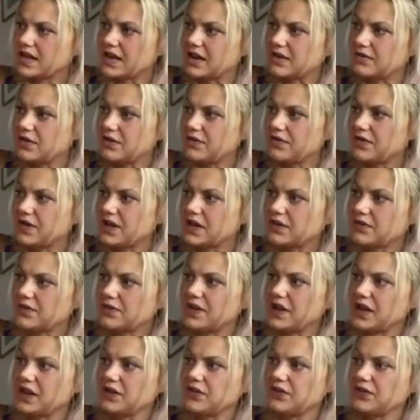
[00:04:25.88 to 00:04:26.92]
everything
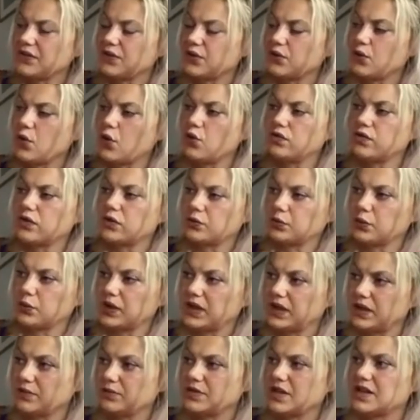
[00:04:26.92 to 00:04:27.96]
felt so overwhelmed,